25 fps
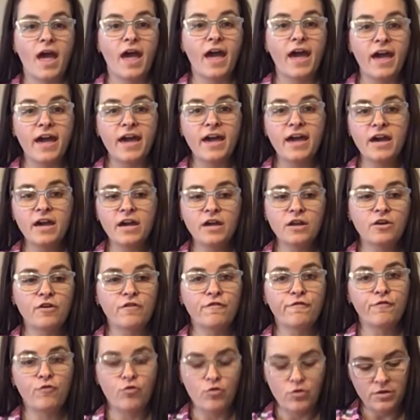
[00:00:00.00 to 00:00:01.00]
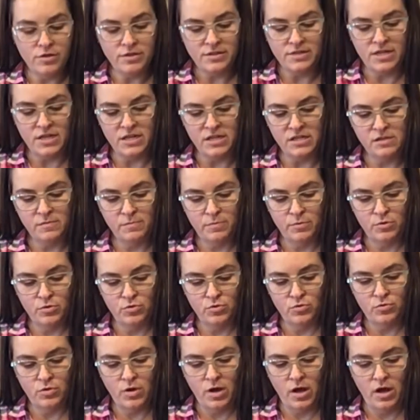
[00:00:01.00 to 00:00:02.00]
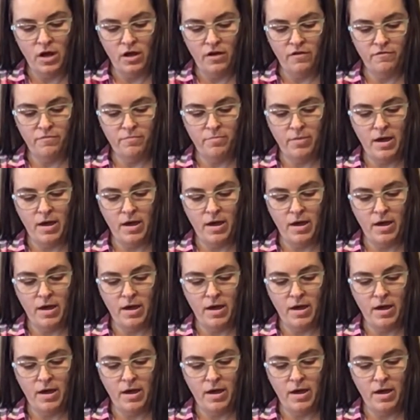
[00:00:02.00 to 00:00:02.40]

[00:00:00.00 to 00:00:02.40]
And a 1/4 teaspoon of